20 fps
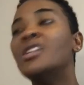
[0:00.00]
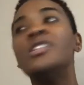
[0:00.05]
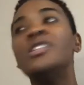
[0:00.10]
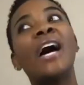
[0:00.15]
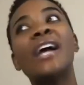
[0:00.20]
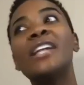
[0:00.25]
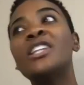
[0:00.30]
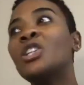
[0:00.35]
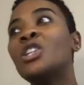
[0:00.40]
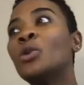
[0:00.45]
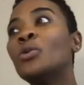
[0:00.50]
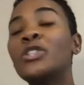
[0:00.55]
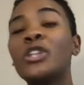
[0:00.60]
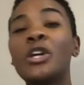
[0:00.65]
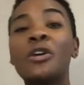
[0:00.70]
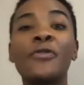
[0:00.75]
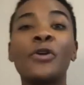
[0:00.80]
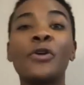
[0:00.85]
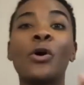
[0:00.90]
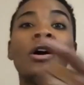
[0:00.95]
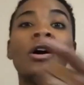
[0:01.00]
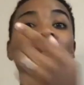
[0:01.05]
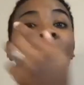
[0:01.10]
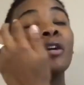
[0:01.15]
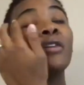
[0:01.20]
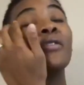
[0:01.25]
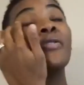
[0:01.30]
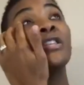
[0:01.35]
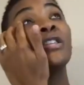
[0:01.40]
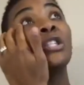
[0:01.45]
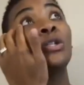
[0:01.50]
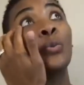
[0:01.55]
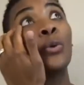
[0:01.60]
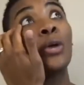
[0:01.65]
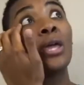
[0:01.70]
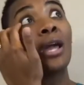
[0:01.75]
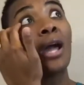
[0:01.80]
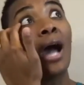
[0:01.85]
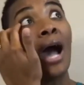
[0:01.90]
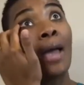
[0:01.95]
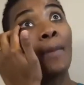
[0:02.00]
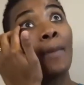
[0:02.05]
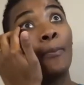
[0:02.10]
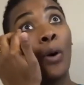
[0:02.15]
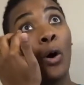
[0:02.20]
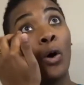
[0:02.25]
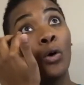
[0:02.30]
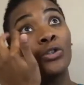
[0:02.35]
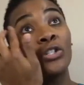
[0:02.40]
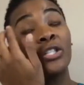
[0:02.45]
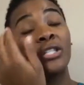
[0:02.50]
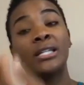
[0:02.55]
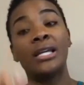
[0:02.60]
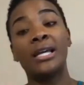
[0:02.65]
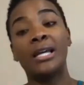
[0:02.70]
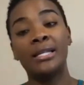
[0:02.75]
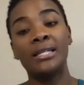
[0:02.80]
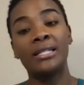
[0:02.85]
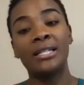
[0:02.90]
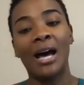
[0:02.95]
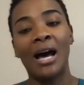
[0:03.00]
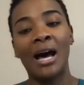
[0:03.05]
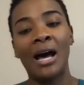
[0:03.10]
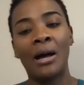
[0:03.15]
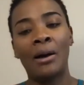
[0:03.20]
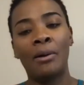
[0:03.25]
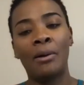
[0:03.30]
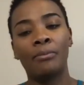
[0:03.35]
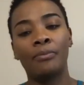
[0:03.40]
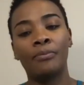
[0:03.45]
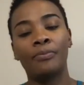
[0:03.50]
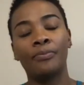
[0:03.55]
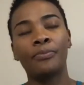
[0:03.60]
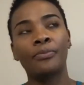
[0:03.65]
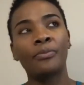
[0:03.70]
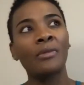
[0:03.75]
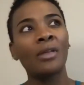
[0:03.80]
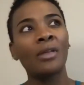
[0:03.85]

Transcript: Earlier this week, I posted on